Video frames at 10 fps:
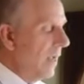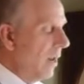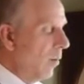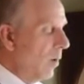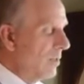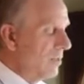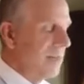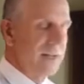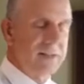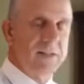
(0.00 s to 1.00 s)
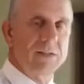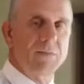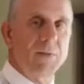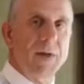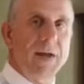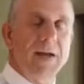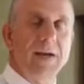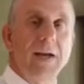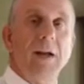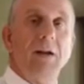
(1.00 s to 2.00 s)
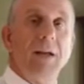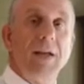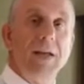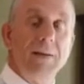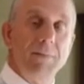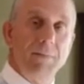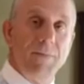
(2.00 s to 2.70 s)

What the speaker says: And once that's displayed, it'll keep